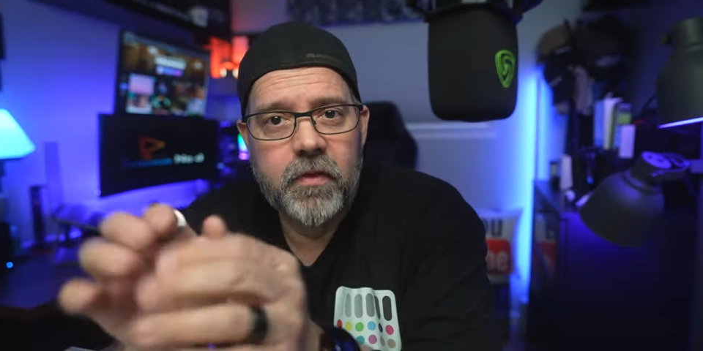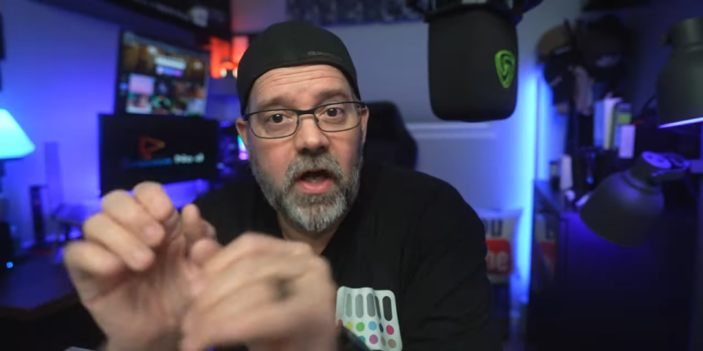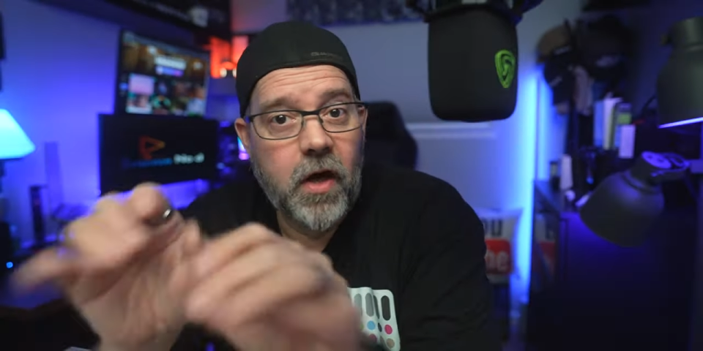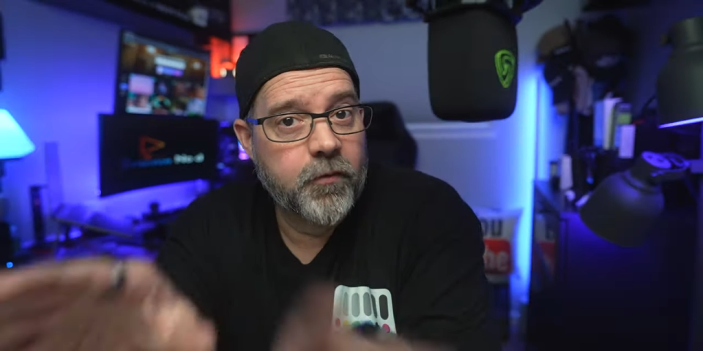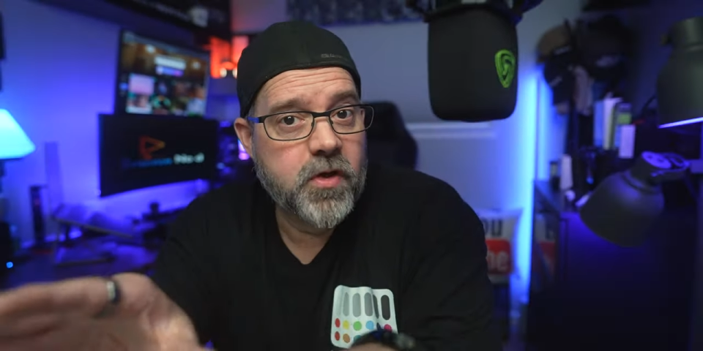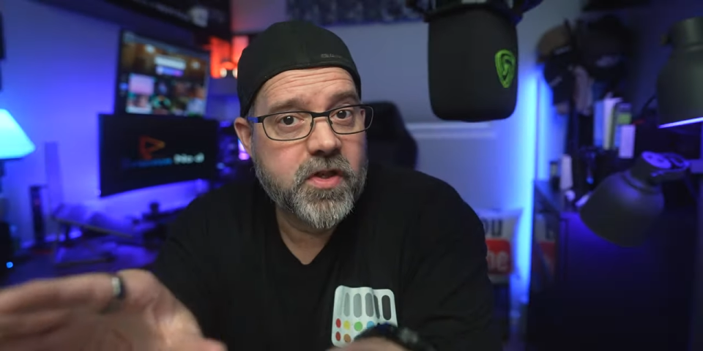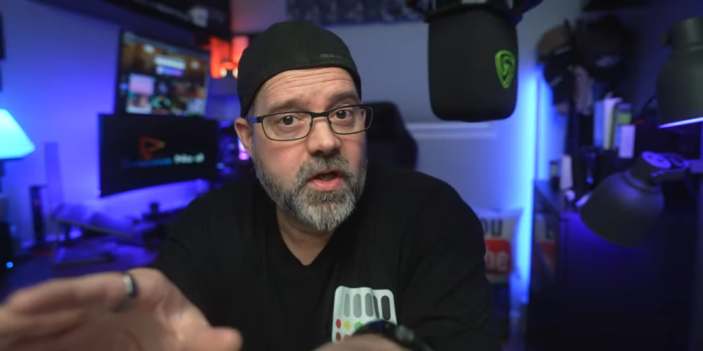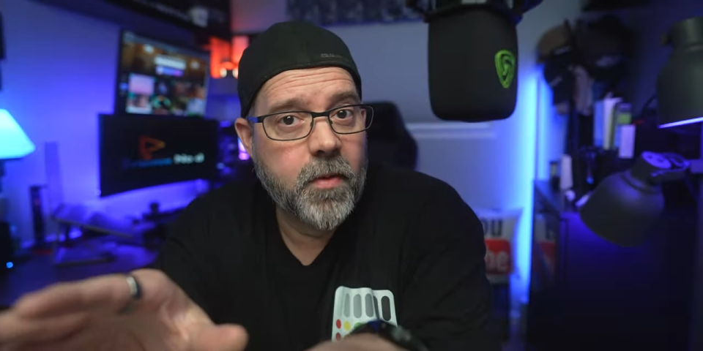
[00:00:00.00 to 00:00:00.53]
Now,
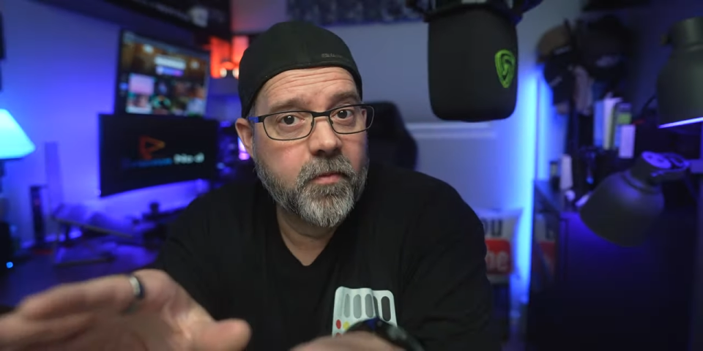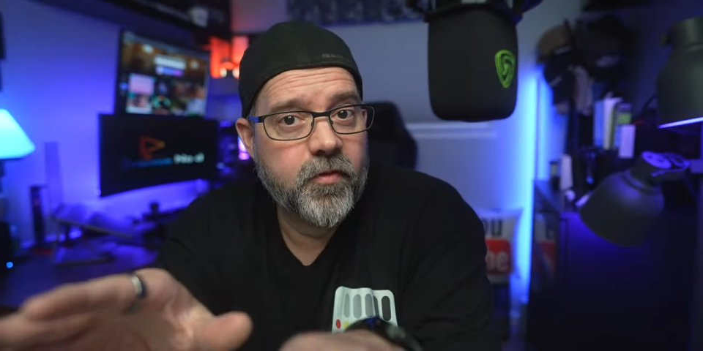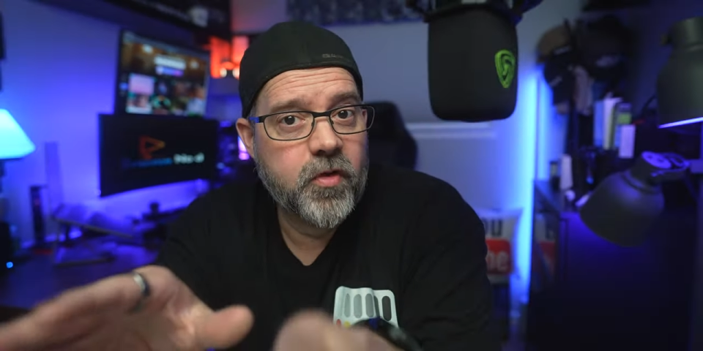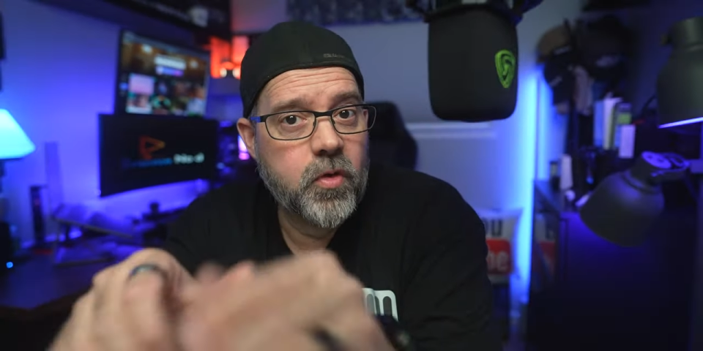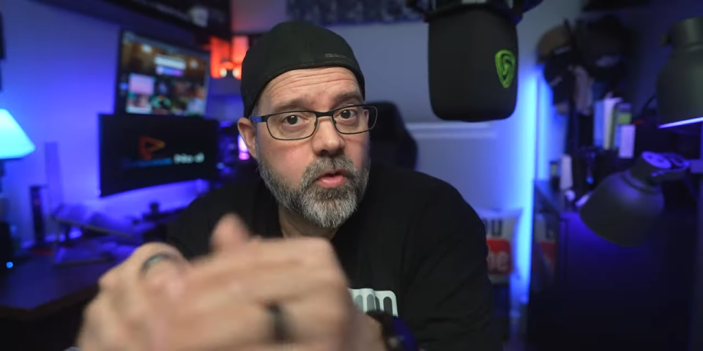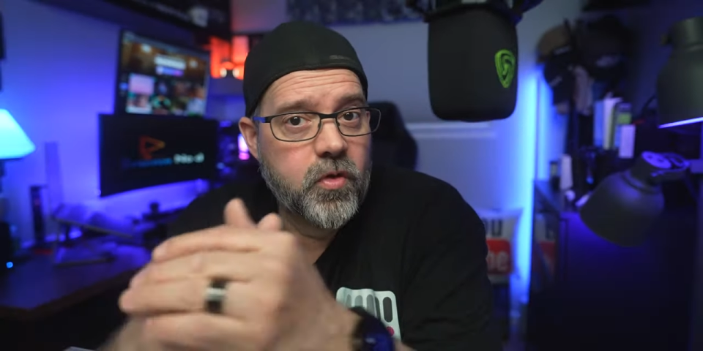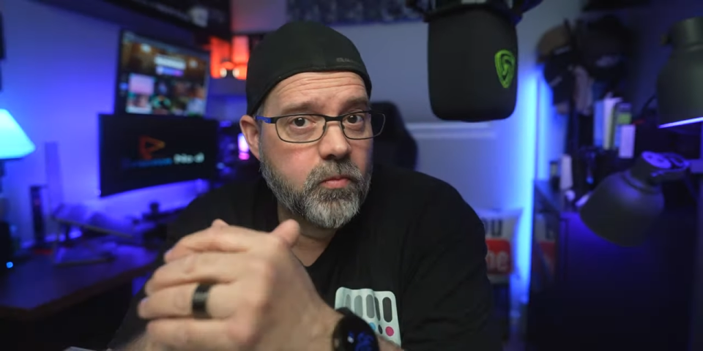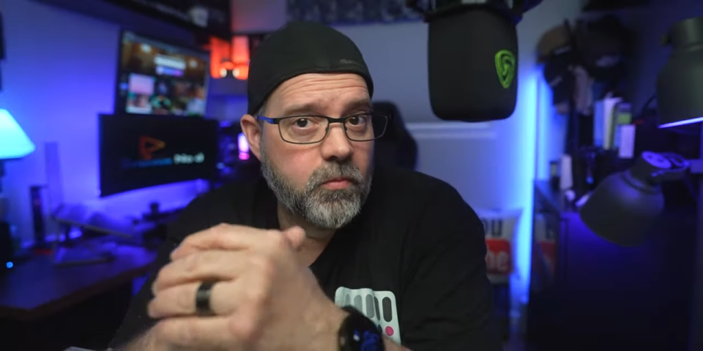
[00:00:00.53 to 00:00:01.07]
for some of
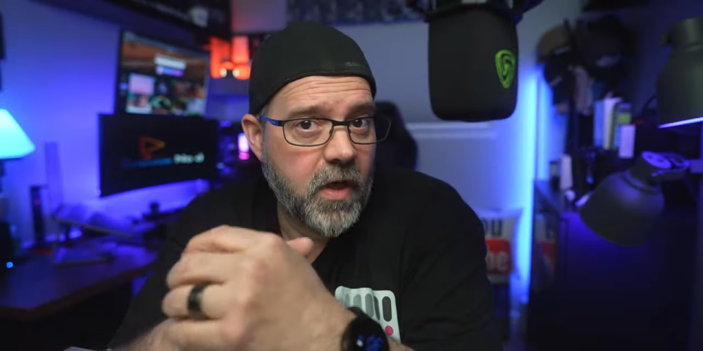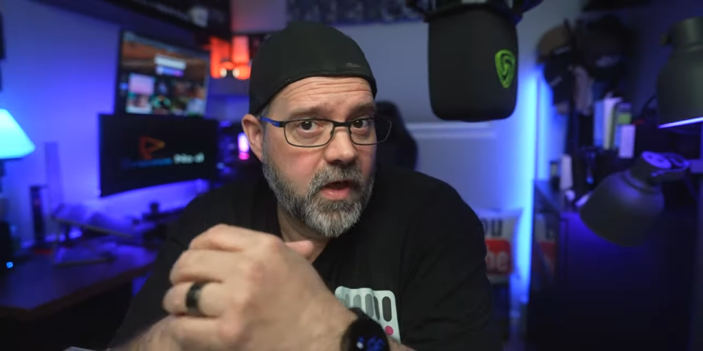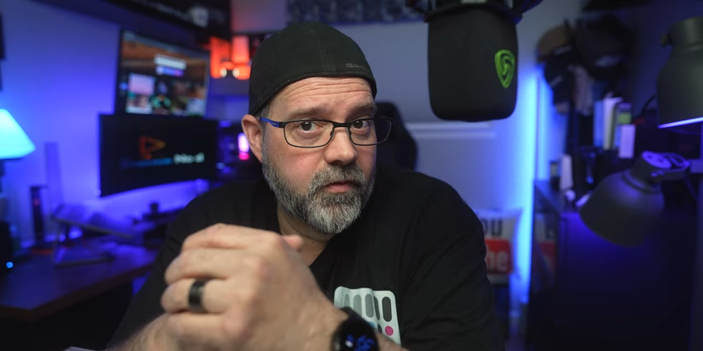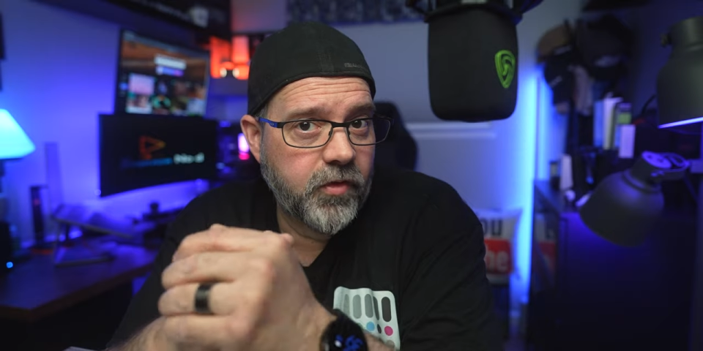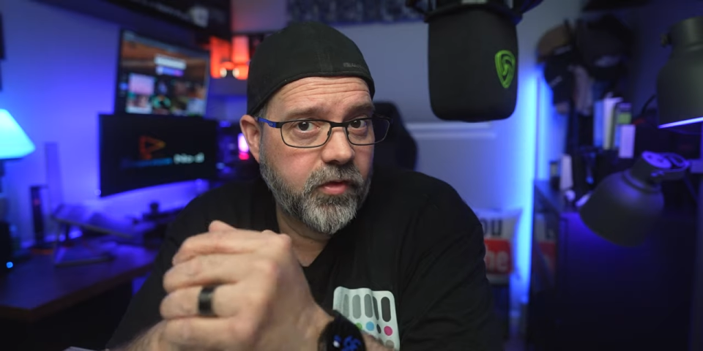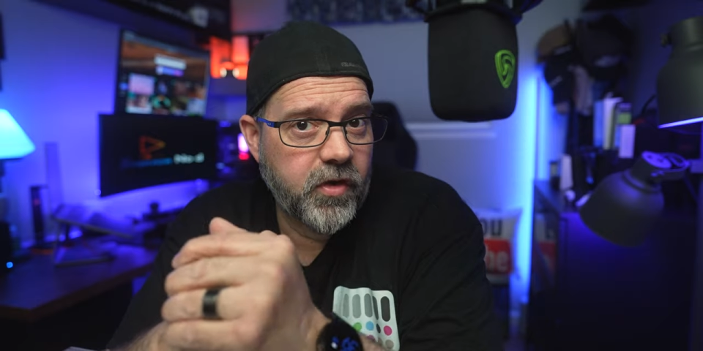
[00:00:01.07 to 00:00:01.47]
you, you might have